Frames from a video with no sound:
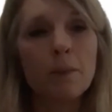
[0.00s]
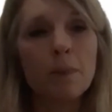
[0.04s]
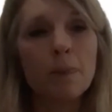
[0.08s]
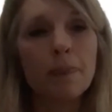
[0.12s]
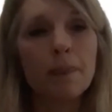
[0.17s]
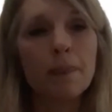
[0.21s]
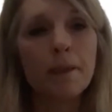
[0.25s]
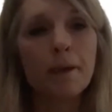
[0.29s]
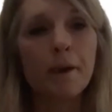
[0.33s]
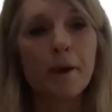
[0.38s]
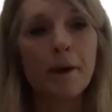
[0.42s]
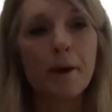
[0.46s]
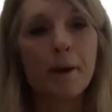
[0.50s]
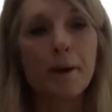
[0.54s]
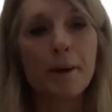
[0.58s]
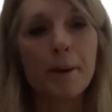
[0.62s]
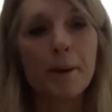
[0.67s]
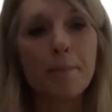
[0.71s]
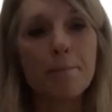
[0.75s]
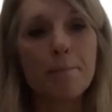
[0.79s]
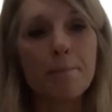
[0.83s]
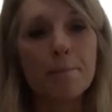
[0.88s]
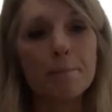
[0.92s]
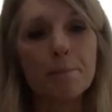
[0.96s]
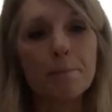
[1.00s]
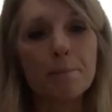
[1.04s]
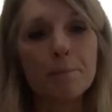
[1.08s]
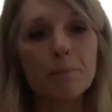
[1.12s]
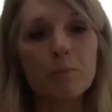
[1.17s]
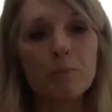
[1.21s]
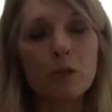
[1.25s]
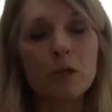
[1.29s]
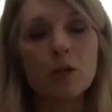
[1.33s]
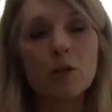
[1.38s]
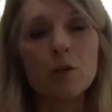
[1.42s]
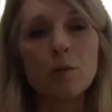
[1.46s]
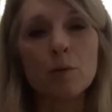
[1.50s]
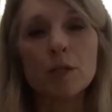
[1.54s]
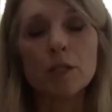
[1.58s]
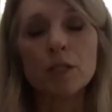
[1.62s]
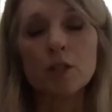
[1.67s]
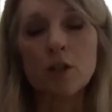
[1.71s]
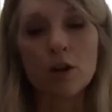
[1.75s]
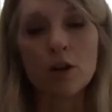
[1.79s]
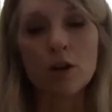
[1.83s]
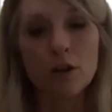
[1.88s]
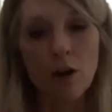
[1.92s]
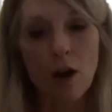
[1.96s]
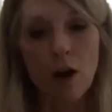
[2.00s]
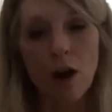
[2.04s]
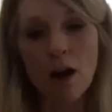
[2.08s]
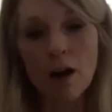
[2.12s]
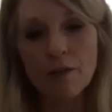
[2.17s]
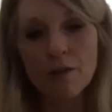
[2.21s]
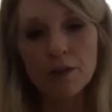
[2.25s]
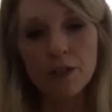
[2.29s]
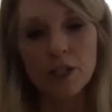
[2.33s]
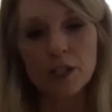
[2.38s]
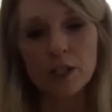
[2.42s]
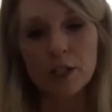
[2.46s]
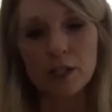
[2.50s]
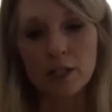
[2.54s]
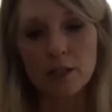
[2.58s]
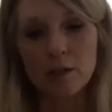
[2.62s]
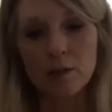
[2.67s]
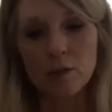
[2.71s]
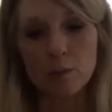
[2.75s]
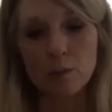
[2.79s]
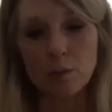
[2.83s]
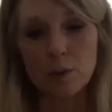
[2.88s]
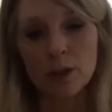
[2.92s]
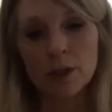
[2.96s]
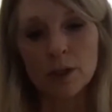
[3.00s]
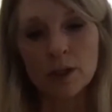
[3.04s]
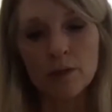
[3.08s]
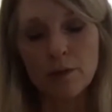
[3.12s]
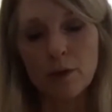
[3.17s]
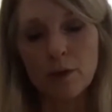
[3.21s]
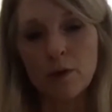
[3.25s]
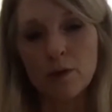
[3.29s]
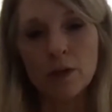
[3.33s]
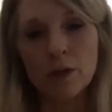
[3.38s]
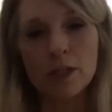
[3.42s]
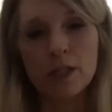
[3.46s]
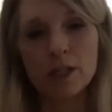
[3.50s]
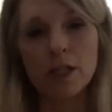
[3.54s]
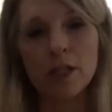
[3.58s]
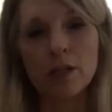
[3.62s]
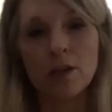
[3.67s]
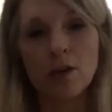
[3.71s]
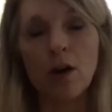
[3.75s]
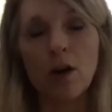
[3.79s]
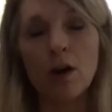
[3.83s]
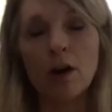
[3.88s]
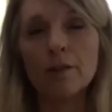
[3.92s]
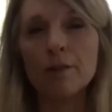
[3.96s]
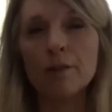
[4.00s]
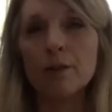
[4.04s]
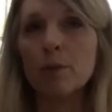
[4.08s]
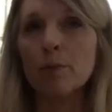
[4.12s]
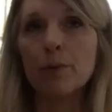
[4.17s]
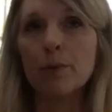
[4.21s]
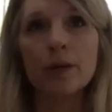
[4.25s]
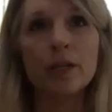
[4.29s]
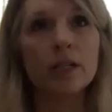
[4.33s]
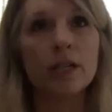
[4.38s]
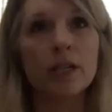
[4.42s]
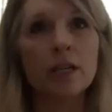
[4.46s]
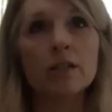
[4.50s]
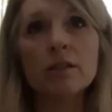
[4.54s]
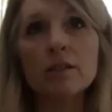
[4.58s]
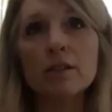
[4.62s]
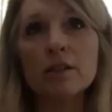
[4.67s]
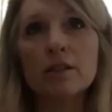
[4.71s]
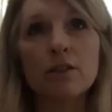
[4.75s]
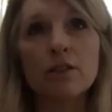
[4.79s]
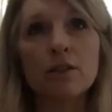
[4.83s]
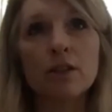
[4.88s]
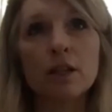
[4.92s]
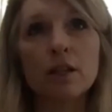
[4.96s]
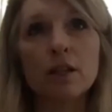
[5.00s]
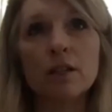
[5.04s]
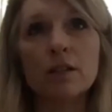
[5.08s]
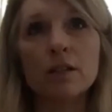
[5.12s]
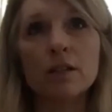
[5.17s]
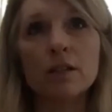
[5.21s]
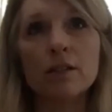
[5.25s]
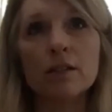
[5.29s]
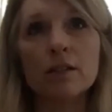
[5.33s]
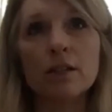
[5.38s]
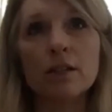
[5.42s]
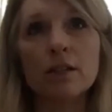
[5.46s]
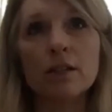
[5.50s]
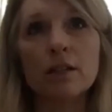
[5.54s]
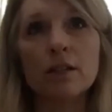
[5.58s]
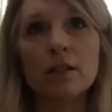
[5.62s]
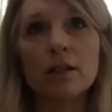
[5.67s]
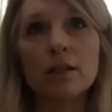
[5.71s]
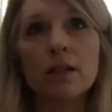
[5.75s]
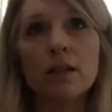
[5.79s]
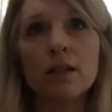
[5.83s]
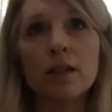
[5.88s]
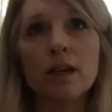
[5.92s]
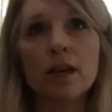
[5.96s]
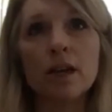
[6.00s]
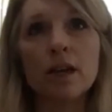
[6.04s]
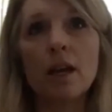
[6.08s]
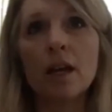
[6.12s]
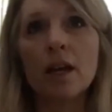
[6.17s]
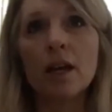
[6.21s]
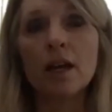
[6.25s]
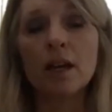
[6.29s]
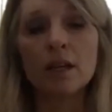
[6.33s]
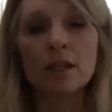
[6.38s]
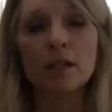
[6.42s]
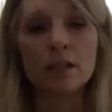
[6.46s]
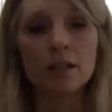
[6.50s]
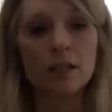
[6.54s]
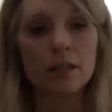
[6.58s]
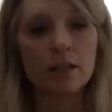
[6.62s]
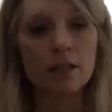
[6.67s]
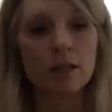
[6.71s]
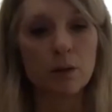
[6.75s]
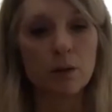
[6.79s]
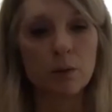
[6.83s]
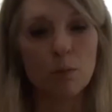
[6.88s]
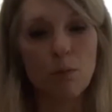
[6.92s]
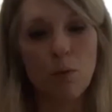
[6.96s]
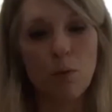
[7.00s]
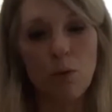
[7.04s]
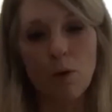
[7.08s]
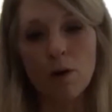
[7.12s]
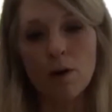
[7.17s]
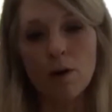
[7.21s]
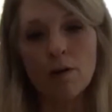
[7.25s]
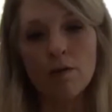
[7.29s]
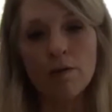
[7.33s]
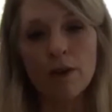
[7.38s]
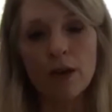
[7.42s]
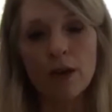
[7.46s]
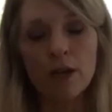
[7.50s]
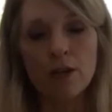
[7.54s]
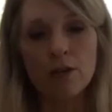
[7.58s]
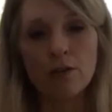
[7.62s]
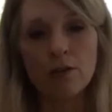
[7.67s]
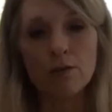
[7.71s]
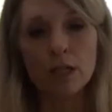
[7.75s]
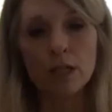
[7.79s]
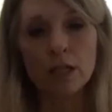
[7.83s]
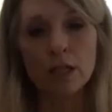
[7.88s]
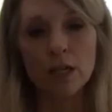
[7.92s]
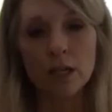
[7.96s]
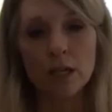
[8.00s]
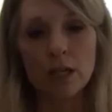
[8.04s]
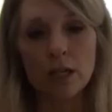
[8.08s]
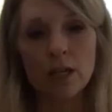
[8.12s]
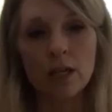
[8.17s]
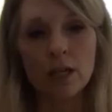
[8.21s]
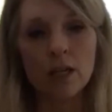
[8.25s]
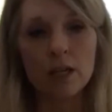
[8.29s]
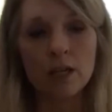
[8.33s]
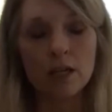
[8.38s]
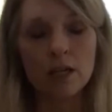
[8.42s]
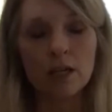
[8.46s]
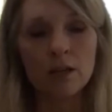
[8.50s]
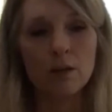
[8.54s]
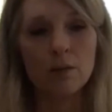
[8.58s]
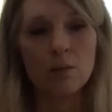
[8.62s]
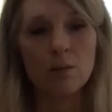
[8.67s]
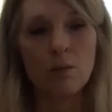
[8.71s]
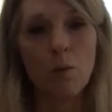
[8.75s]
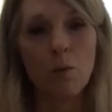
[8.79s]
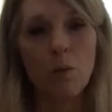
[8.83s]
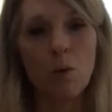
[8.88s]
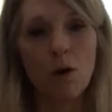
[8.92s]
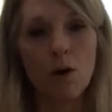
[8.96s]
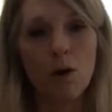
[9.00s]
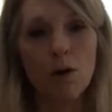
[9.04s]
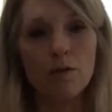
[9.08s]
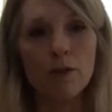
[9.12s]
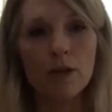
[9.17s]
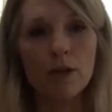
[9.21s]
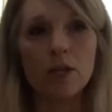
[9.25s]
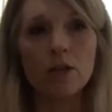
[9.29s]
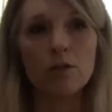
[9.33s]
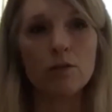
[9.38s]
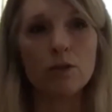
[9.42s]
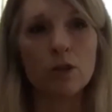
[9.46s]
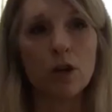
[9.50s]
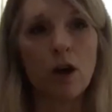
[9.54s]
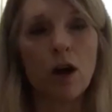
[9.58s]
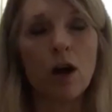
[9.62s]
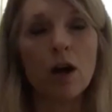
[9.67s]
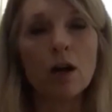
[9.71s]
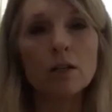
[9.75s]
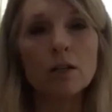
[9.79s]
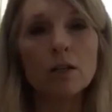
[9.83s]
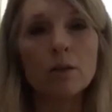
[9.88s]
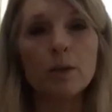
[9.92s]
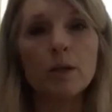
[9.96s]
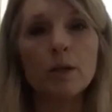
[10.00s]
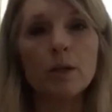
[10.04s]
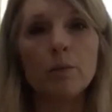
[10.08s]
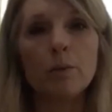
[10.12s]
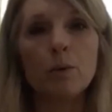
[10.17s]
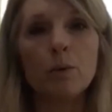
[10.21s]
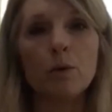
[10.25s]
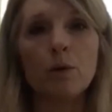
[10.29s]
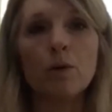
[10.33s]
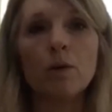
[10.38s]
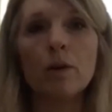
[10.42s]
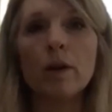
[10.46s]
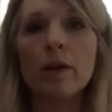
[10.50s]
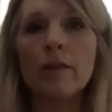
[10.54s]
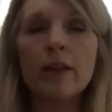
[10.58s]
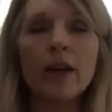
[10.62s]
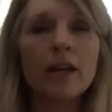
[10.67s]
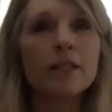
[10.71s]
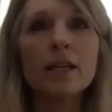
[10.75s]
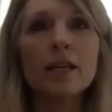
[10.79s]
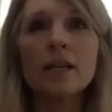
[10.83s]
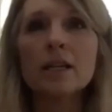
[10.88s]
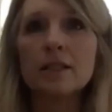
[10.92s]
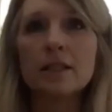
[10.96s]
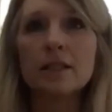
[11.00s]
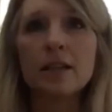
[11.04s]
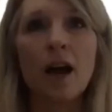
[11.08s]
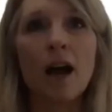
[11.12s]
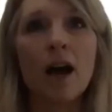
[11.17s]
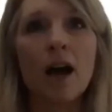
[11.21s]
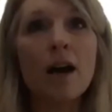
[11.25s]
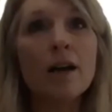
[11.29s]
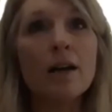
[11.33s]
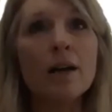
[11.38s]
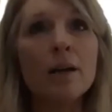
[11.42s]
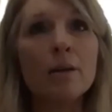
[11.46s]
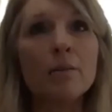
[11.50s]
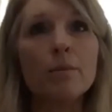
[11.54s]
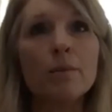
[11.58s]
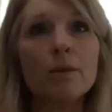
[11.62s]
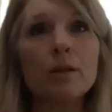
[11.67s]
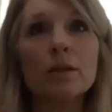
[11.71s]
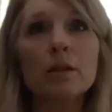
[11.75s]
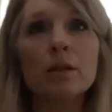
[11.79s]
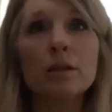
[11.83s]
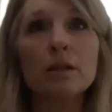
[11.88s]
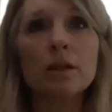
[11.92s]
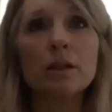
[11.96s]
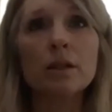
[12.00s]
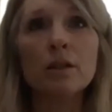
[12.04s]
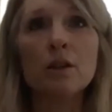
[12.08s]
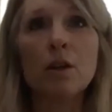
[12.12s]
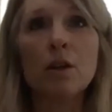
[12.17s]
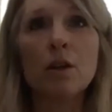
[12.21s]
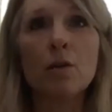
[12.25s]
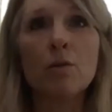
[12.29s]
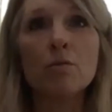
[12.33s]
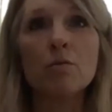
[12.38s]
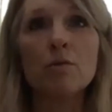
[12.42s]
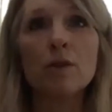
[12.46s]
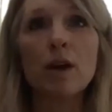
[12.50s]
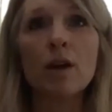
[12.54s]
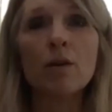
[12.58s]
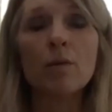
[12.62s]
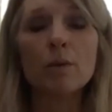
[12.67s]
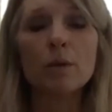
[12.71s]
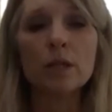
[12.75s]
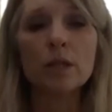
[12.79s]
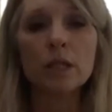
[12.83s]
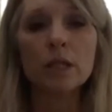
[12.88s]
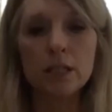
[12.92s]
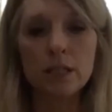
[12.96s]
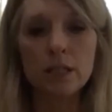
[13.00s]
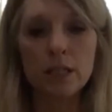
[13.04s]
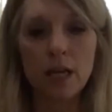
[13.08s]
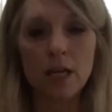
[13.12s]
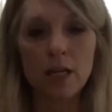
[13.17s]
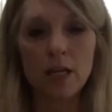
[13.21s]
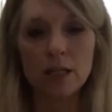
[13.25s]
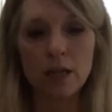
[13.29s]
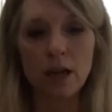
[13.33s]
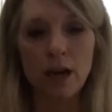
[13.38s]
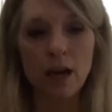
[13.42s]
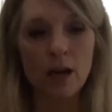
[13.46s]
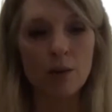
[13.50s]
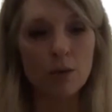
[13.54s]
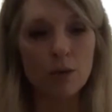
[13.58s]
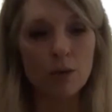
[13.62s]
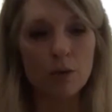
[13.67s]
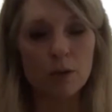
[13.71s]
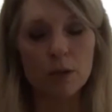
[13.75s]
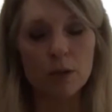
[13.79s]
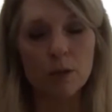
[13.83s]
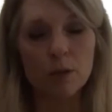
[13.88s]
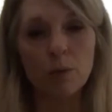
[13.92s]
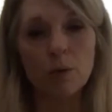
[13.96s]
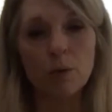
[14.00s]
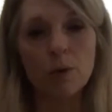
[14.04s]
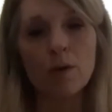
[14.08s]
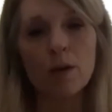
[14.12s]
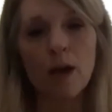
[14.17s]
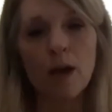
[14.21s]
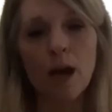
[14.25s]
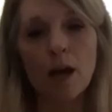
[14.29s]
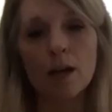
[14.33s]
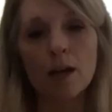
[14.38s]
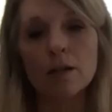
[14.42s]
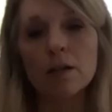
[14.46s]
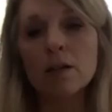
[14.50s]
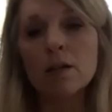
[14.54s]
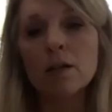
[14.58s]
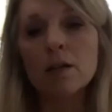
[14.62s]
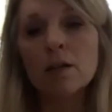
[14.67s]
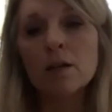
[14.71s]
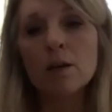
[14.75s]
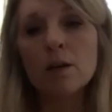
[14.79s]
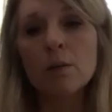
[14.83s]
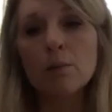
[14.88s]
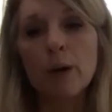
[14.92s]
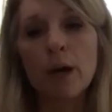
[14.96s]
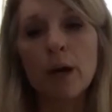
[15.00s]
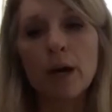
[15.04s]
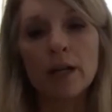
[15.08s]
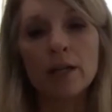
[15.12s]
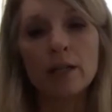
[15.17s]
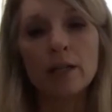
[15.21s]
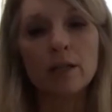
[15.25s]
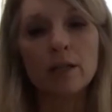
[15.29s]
We started off just really focusing on the pre-dental students. And the more that you dig in and the more that you talk to people, and that takes time, that really takes time to explore that. But